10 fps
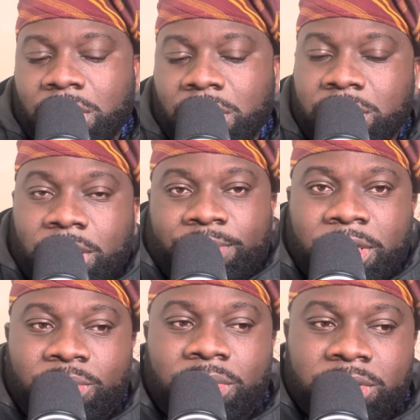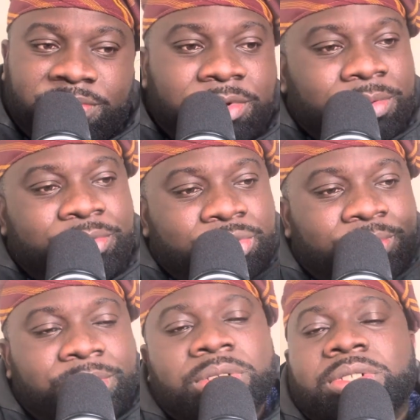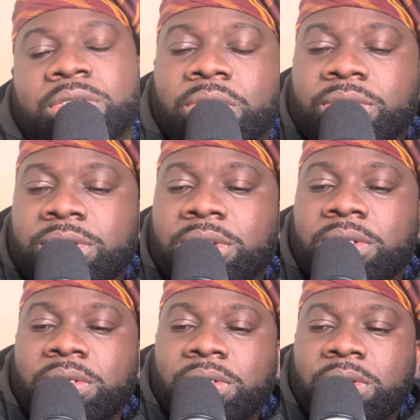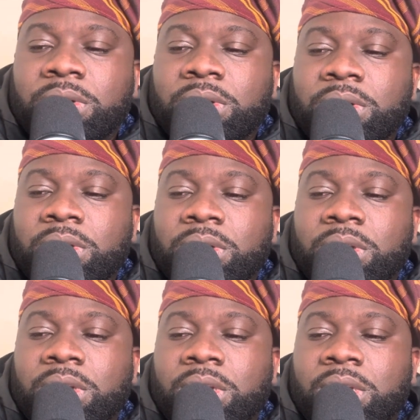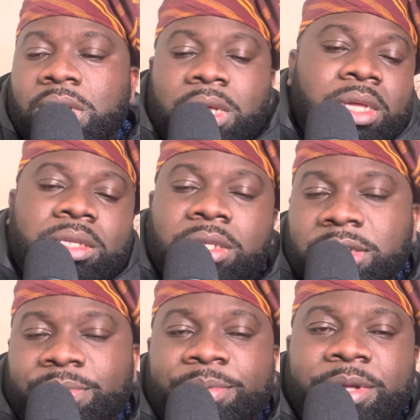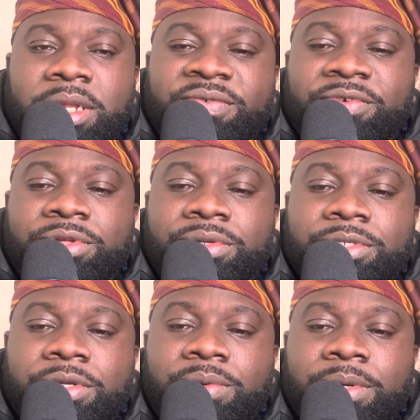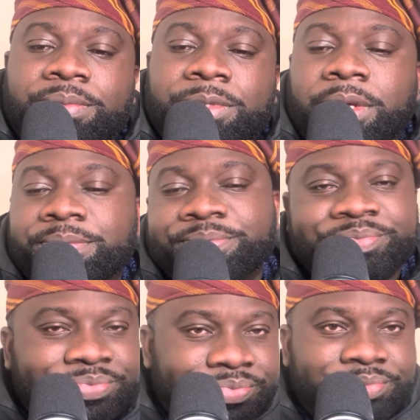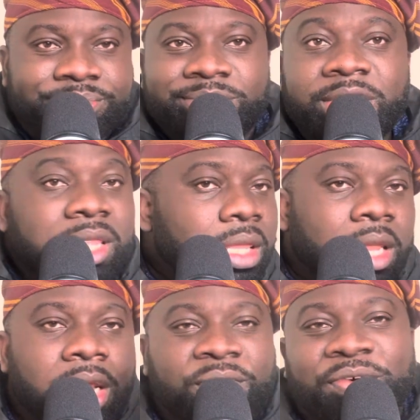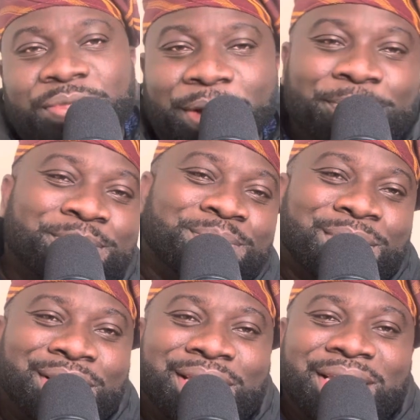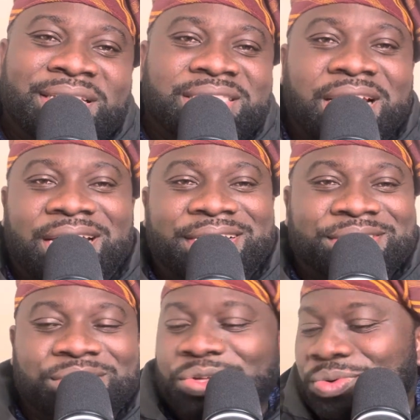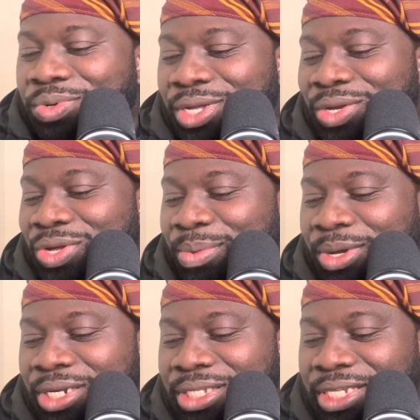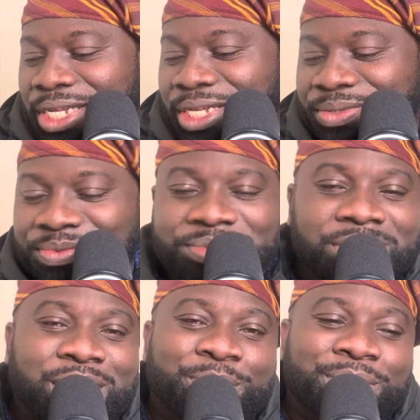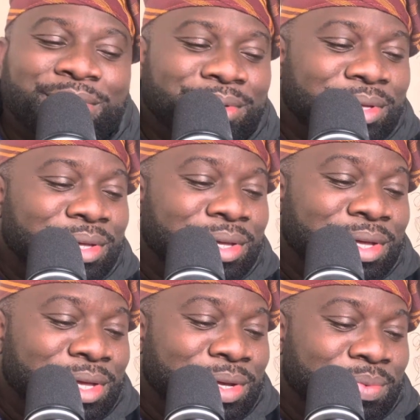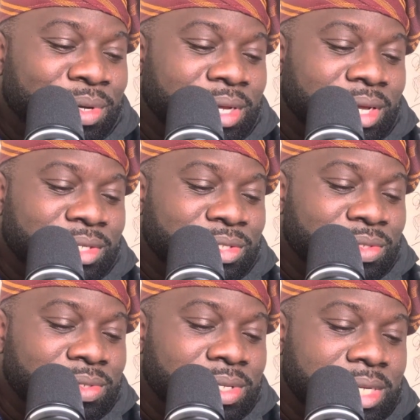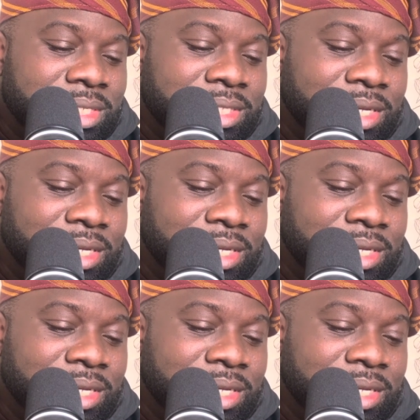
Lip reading: They're playing well. They've been able to build, so that's the Premier League for you. So yeah, enough of them. Yeah. So Lukaman is happy with the Arsenal, and